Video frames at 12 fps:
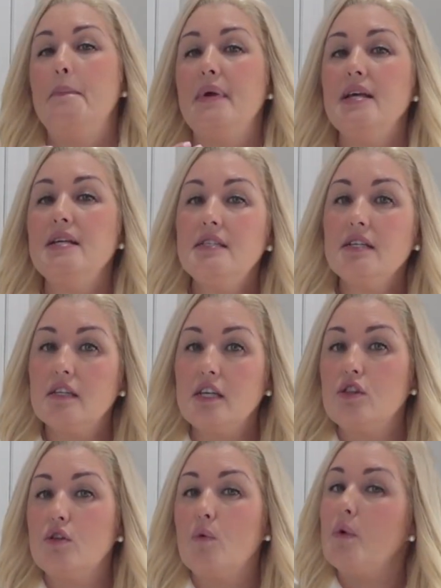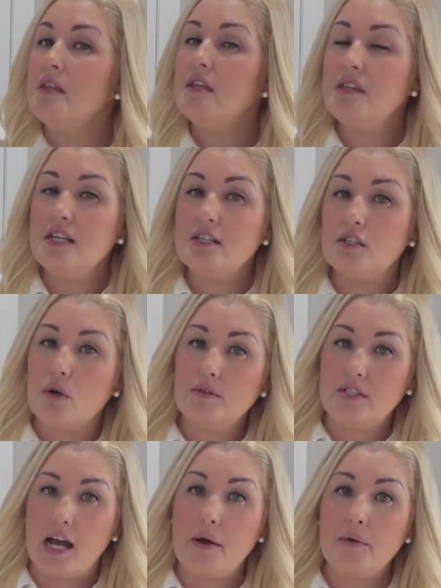basically the way that these
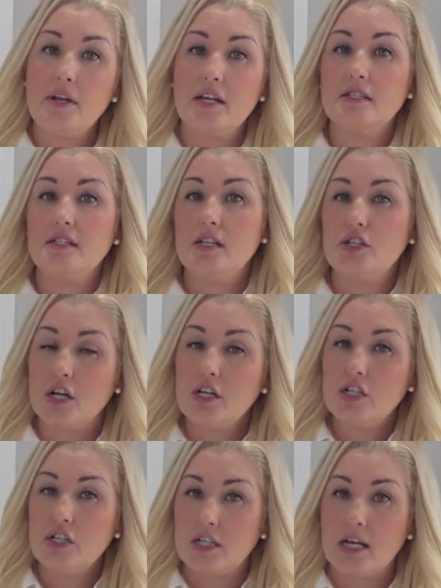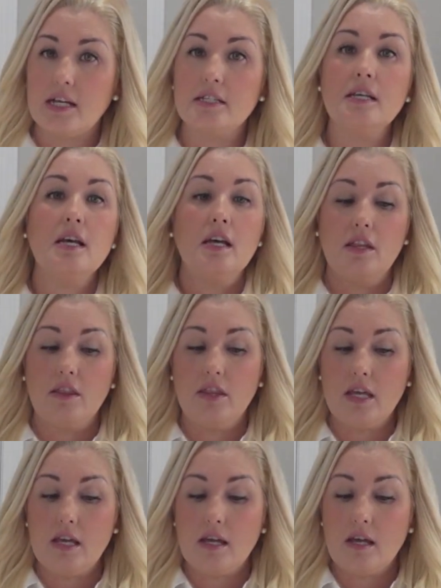go down is the judge says
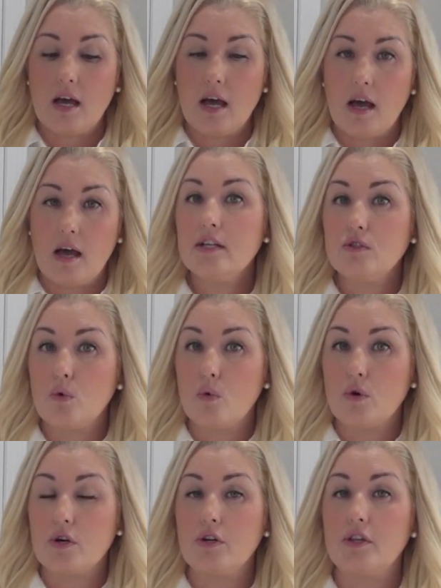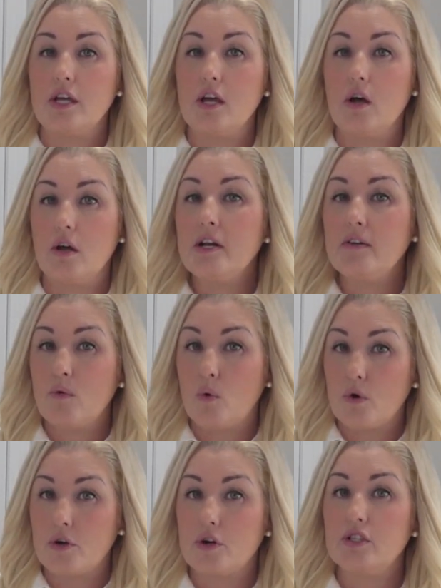the court has ordered the affirmative
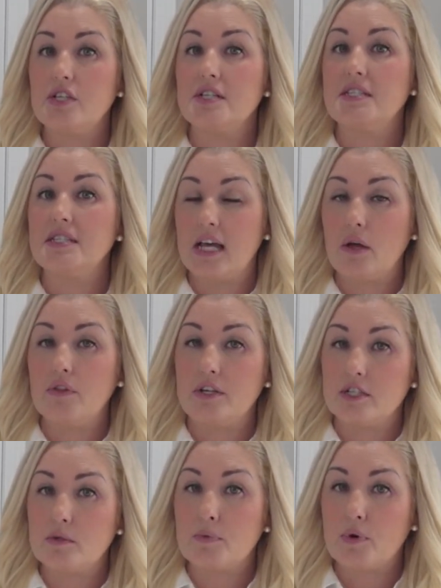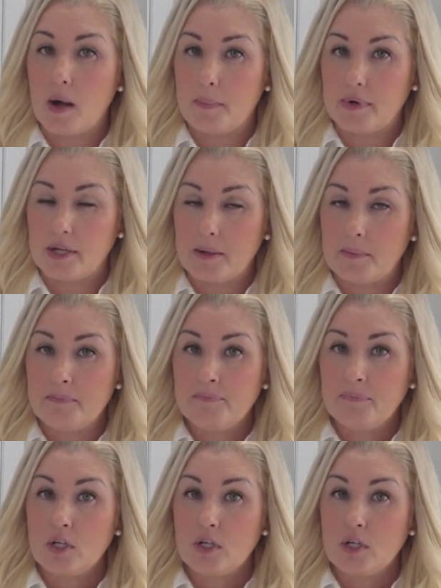order to sell this property.